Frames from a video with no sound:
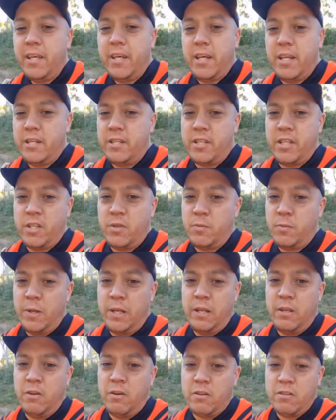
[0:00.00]
it's just
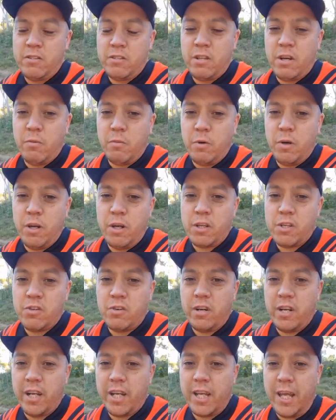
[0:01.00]
been non-stop work
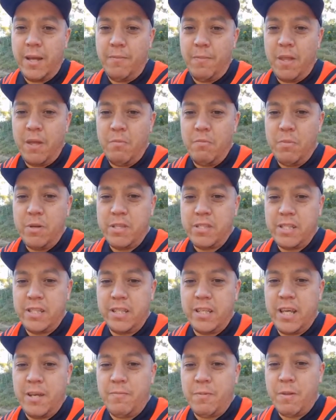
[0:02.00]
trying to keep them busy,
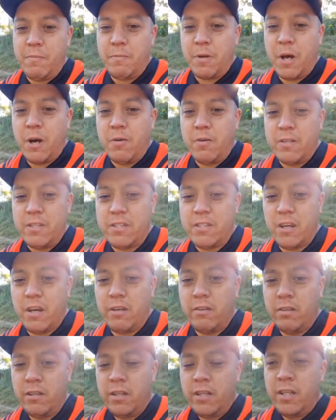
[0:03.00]
keep them going.
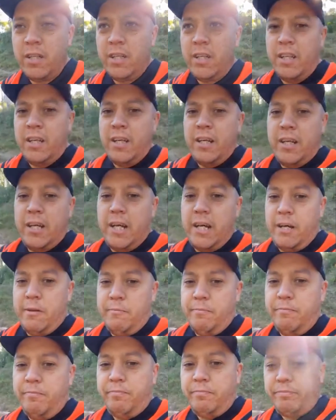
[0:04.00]
So
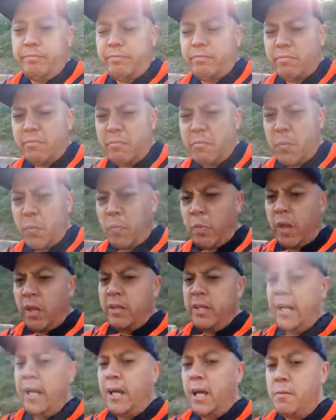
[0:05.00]

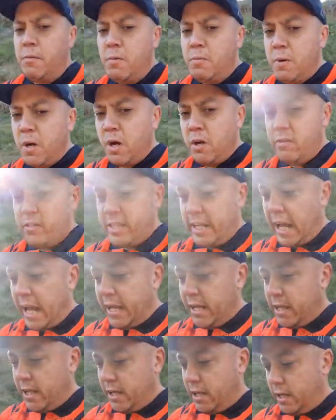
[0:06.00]
yeah, I'm on my own
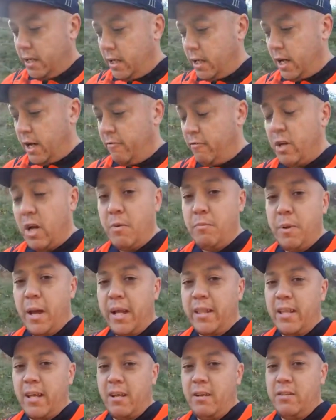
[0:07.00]
today. I've come
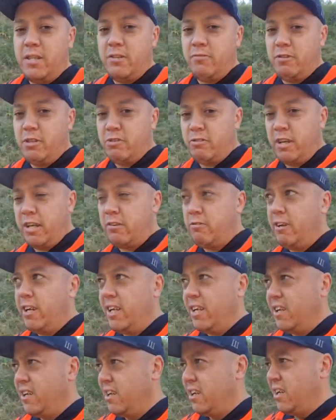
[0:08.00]
back down into Retreat
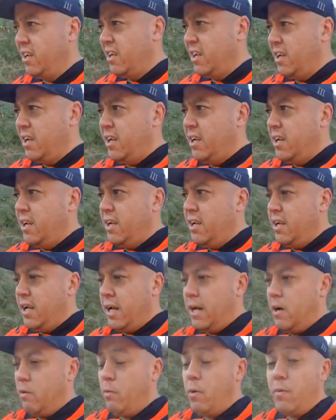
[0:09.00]
Creek,
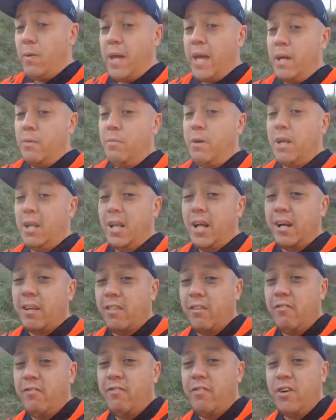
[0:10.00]
where we had a bit of luck
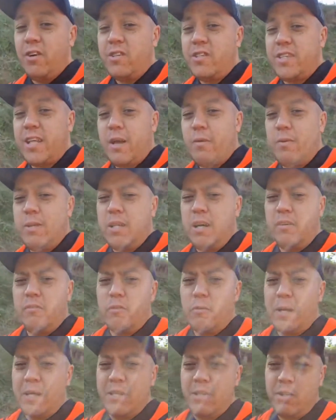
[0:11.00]
the first day. We dug
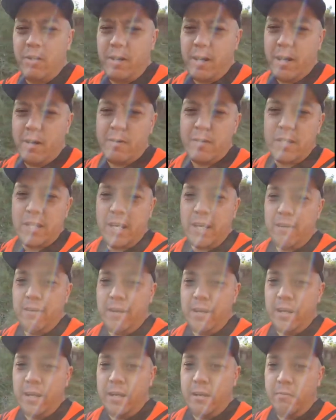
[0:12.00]
for about 2 hours here
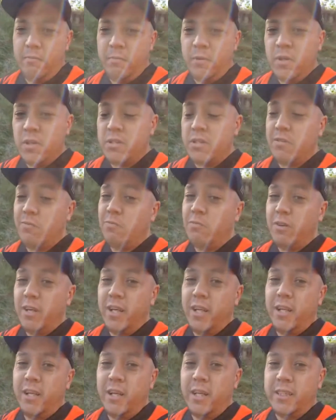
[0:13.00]
and got some
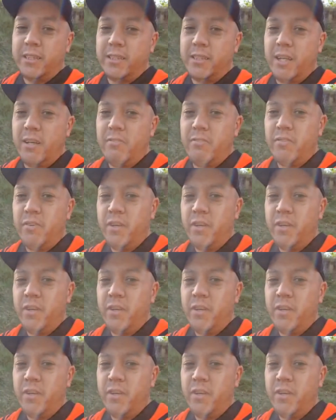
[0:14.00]
really nice stuff.